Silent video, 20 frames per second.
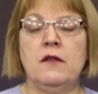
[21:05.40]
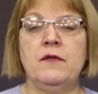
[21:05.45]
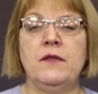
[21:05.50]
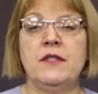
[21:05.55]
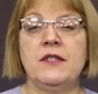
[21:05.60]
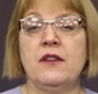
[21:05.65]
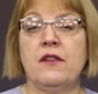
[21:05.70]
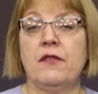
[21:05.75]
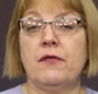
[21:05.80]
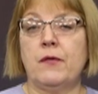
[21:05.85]

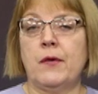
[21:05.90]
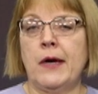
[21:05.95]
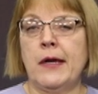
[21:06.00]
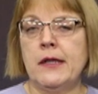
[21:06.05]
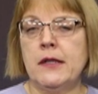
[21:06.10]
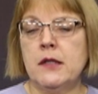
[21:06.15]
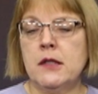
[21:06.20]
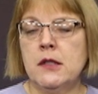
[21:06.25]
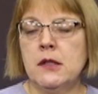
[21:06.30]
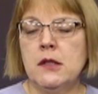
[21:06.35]
visit a
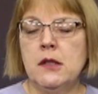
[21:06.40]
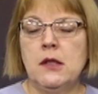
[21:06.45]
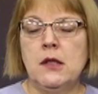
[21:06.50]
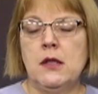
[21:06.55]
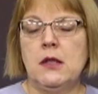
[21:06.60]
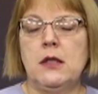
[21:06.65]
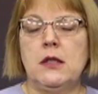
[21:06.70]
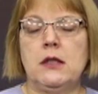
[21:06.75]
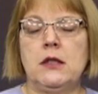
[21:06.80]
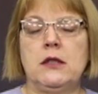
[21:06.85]
friend.
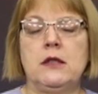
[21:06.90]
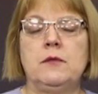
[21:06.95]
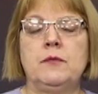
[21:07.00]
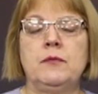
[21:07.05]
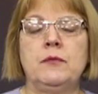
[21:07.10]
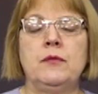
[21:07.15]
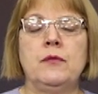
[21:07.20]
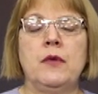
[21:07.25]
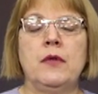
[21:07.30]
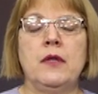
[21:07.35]
Um,
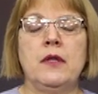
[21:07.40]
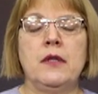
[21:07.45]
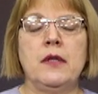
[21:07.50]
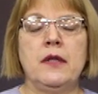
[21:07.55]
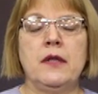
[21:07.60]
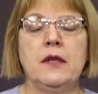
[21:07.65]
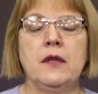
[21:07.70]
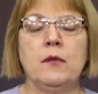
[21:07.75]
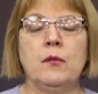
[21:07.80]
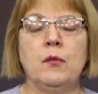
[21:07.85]

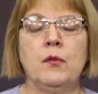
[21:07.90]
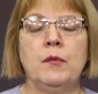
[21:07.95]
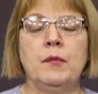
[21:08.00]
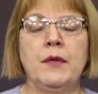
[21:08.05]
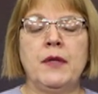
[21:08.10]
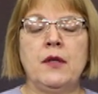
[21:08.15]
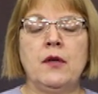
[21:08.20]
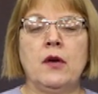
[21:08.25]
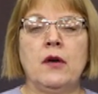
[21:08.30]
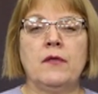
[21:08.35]
and uh, we'll
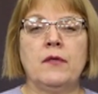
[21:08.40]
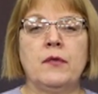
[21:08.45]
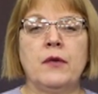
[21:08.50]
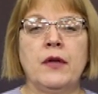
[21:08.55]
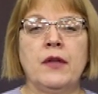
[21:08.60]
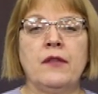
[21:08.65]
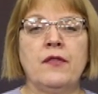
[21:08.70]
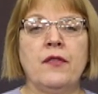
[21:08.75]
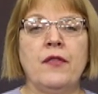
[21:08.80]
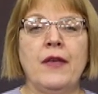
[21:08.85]
be
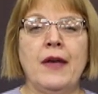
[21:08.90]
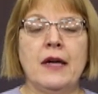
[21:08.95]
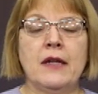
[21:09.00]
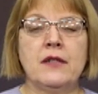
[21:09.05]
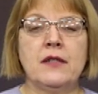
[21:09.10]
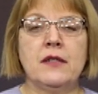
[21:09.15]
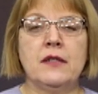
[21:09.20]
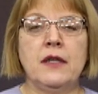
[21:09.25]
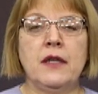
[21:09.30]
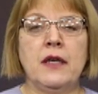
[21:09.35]
offering
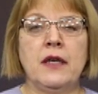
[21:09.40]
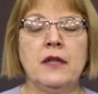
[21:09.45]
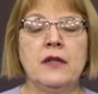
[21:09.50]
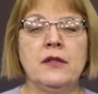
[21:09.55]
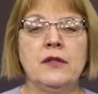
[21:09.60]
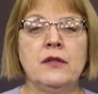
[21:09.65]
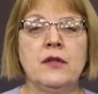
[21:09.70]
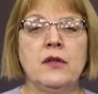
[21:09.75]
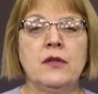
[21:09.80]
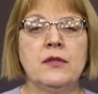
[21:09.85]
that.
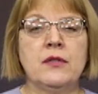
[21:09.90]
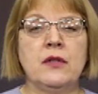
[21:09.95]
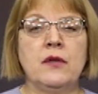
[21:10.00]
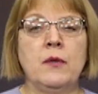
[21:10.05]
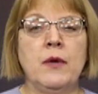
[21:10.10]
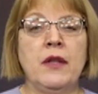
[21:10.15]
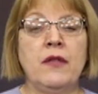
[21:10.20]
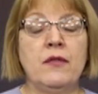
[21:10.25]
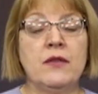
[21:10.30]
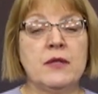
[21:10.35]
And also
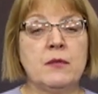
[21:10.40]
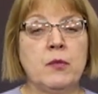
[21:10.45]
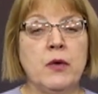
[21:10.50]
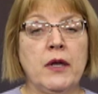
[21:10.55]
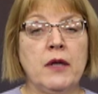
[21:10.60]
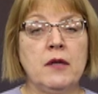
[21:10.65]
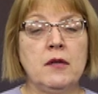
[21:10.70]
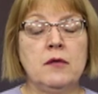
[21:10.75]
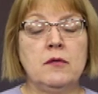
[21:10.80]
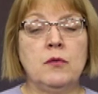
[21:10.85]
in the
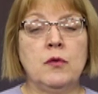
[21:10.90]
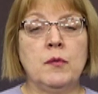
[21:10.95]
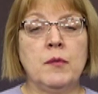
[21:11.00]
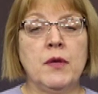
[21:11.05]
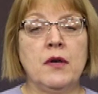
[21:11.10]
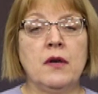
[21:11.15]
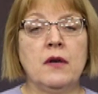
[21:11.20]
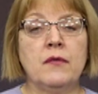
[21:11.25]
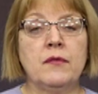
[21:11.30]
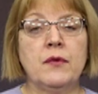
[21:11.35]
spring, we'll
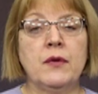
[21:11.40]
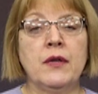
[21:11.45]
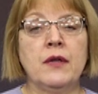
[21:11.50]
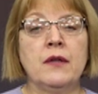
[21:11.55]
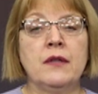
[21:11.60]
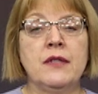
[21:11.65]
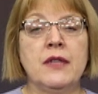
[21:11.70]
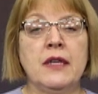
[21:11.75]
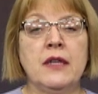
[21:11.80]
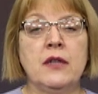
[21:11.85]
be offering
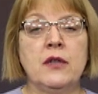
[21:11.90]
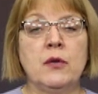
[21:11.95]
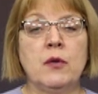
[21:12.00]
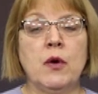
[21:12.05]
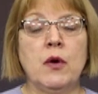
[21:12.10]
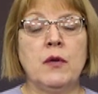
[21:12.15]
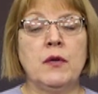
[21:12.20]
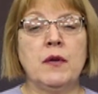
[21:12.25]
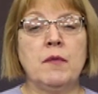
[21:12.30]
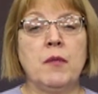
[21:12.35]
a day on your
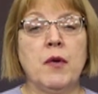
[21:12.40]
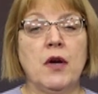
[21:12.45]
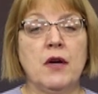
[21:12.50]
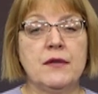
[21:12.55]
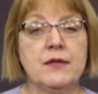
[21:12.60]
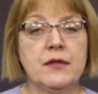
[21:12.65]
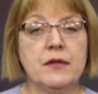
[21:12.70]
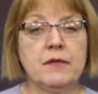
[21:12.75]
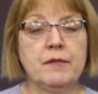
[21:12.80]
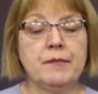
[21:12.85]
own in
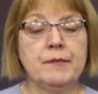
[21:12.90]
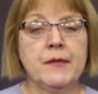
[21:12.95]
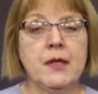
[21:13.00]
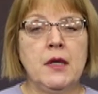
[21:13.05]
Boston.